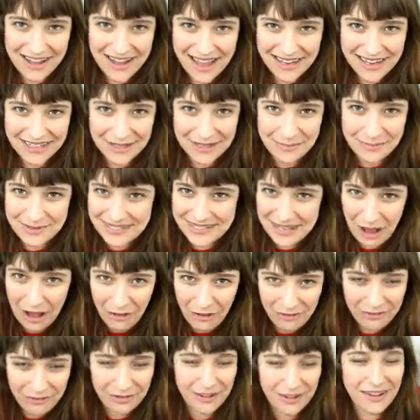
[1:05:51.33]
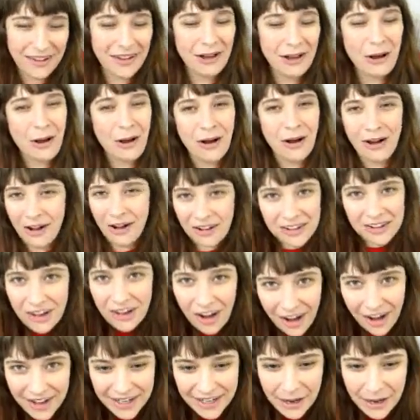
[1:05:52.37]
gotten himself all
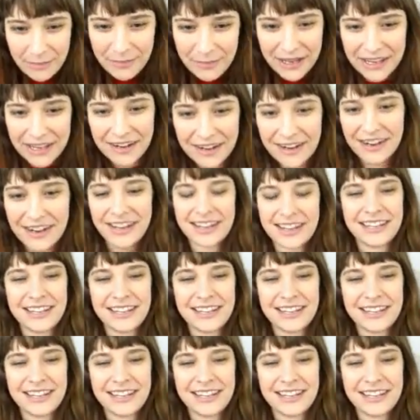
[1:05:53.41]
caught up in.